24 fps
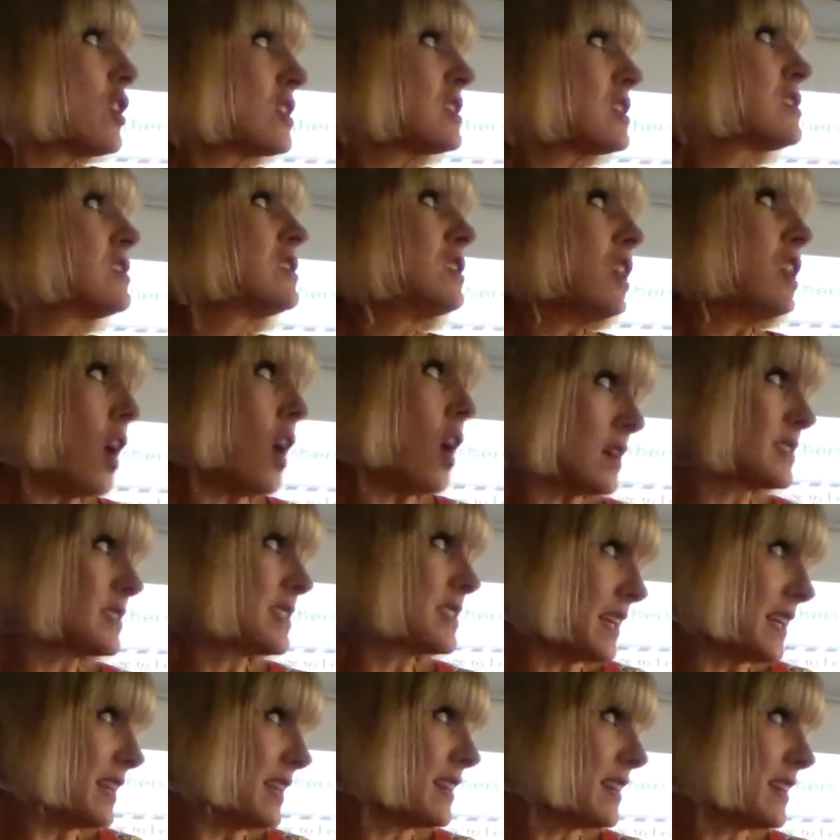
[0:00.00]
you're
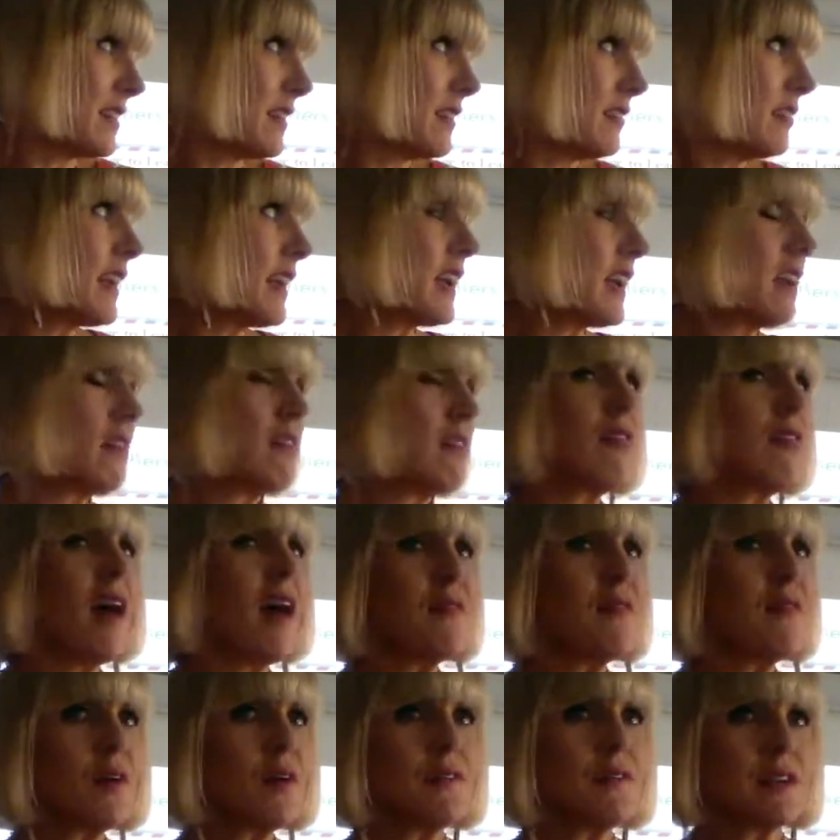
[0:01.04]
exhausted. Like a
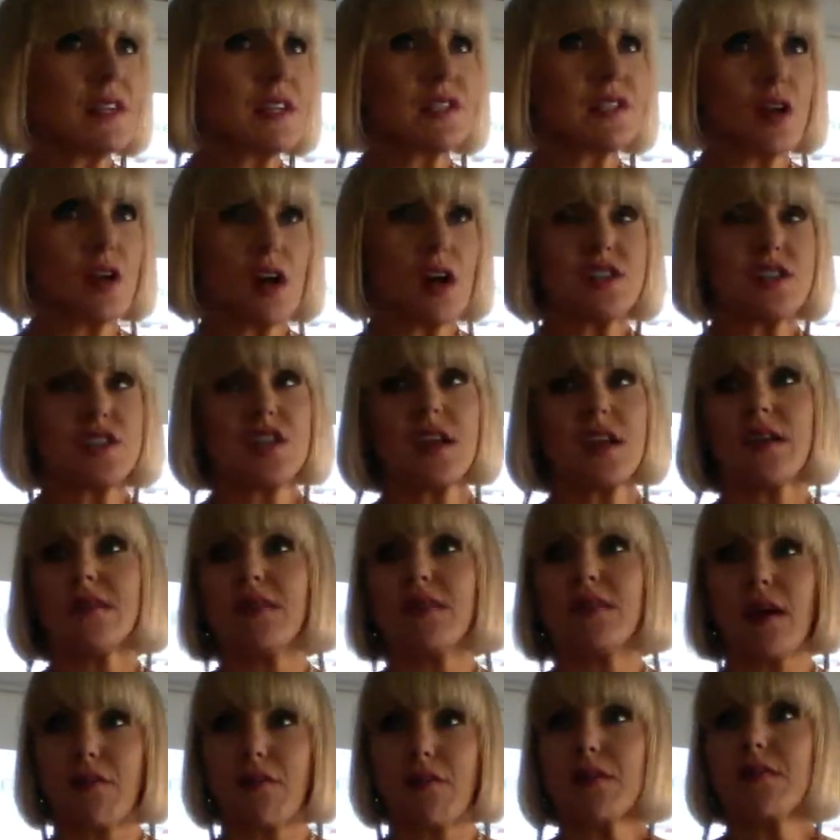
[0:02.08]
level of exhaustion I've
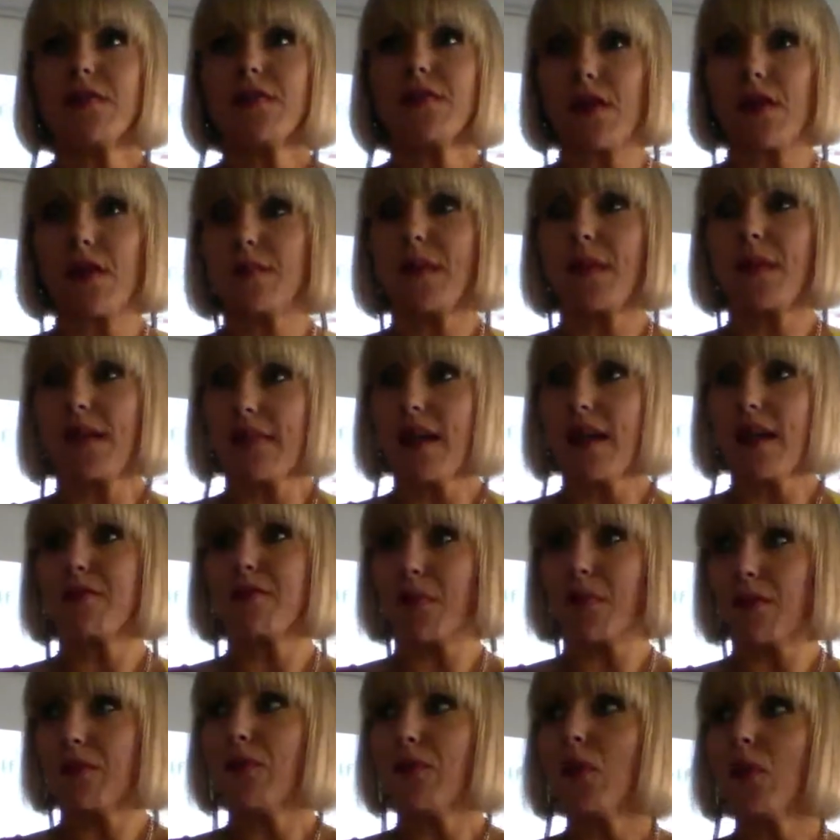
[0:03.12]
never felt in my life
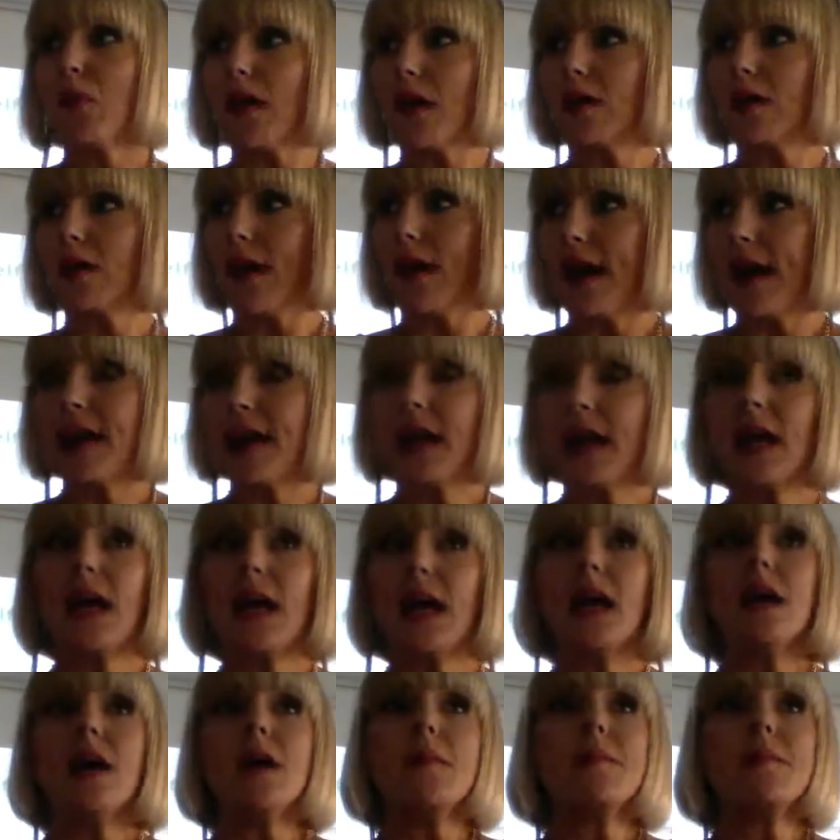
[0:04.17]
before, right?
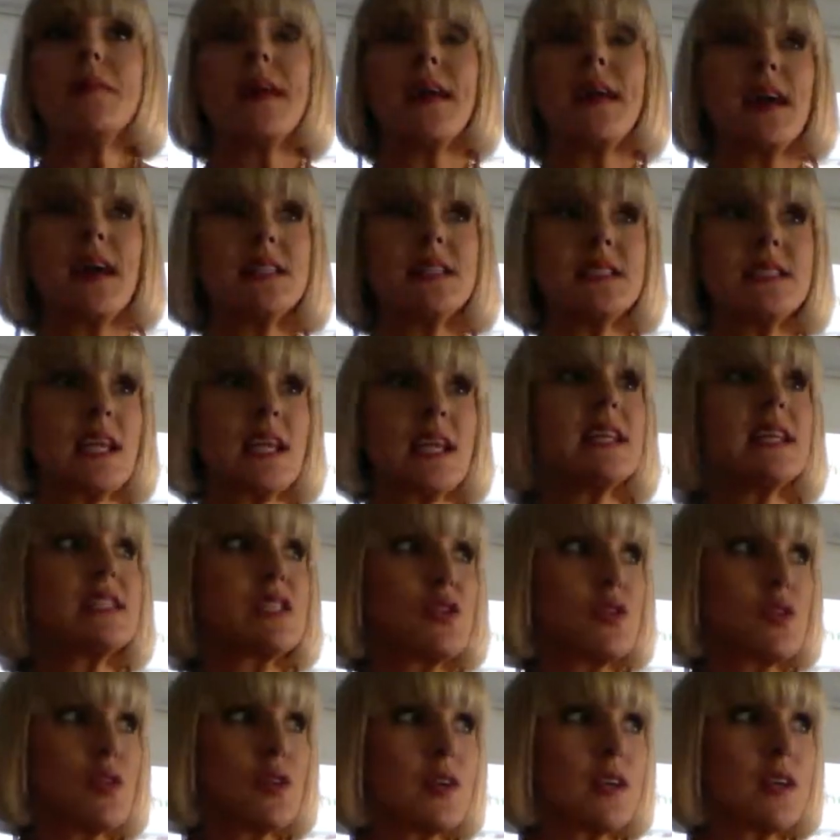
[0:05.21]
Because it's
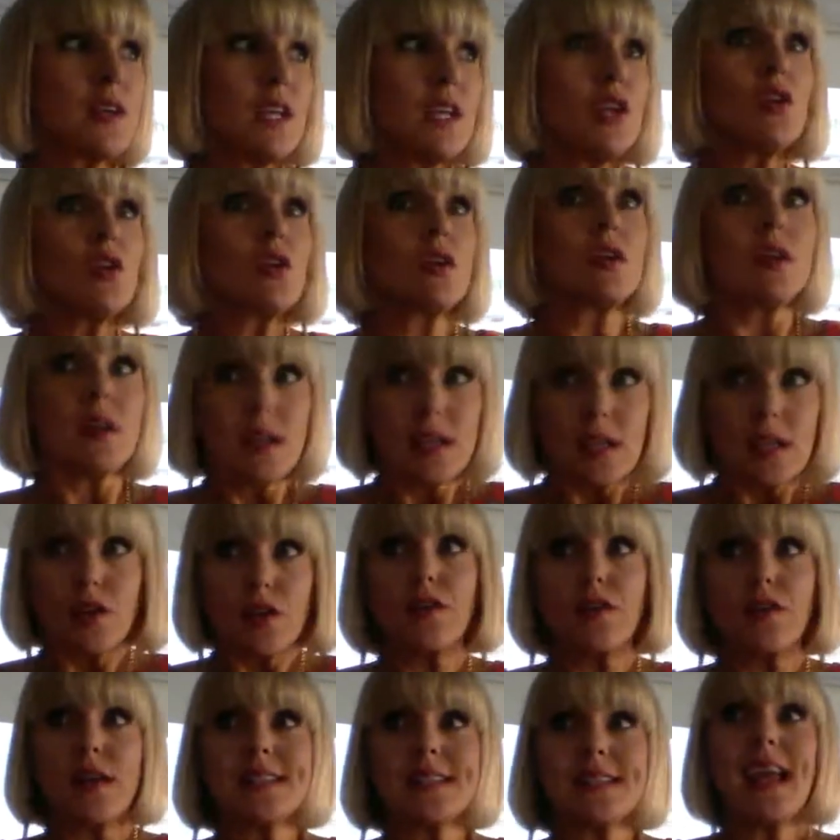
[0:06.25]

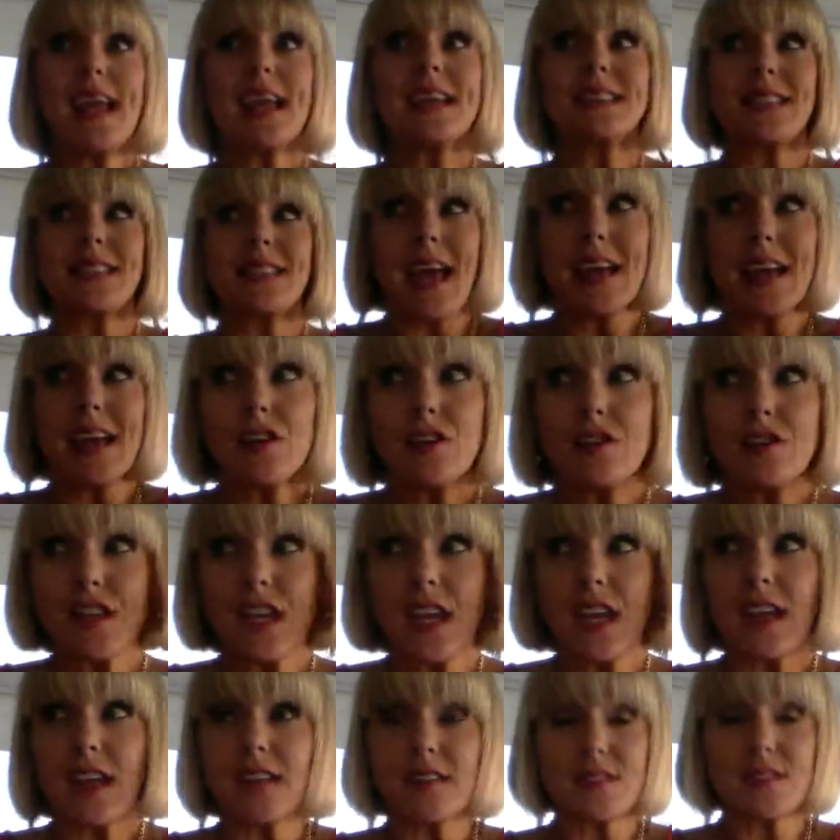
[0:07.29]
it takes
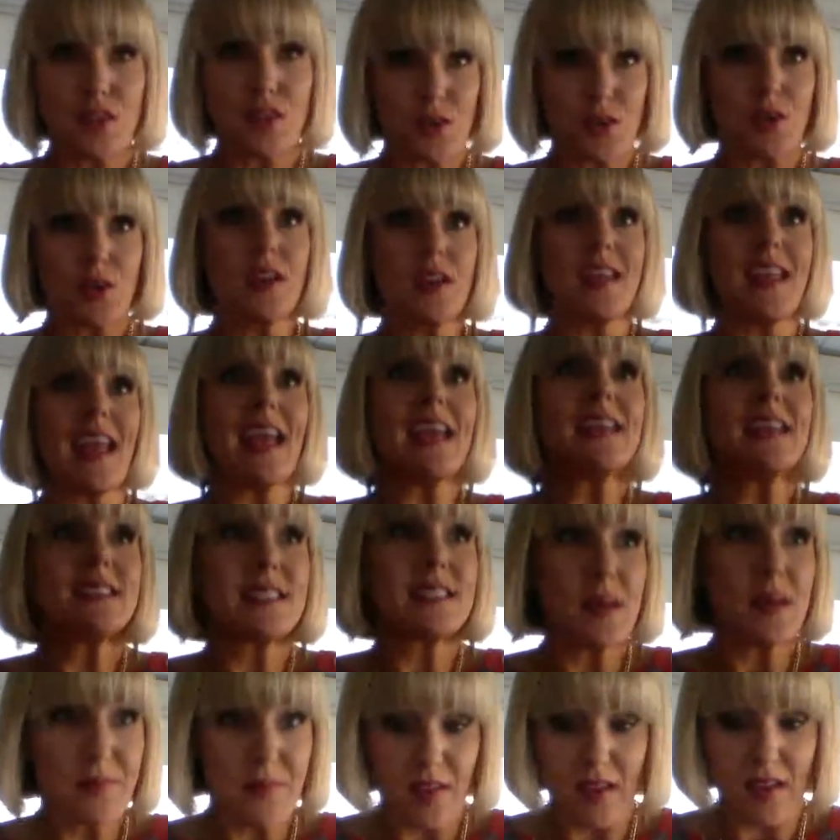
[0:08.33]
energy to create
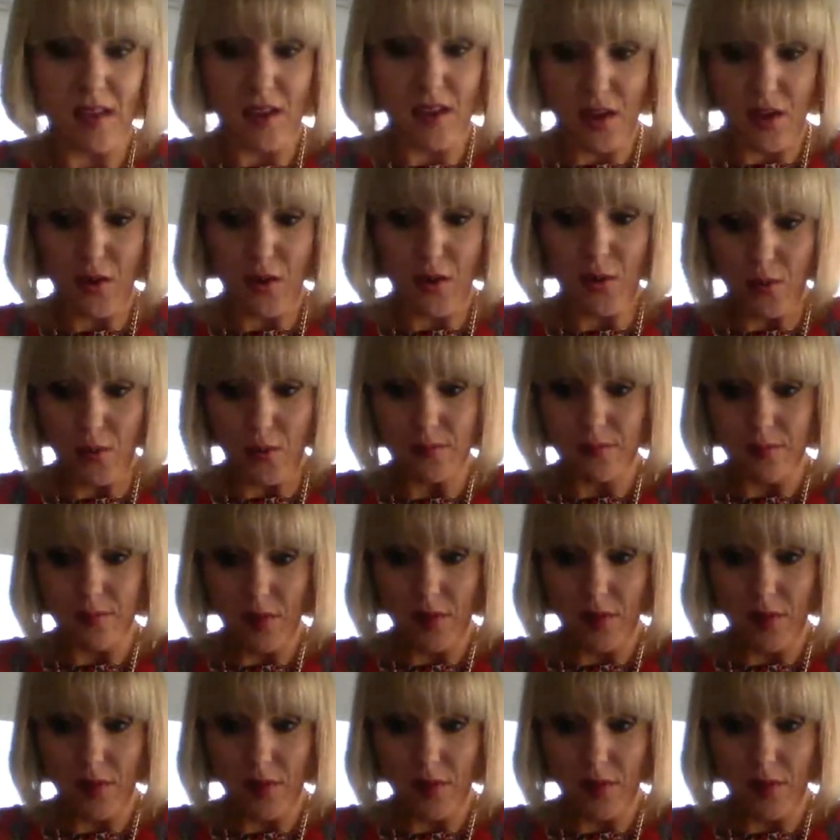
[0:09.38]
something new,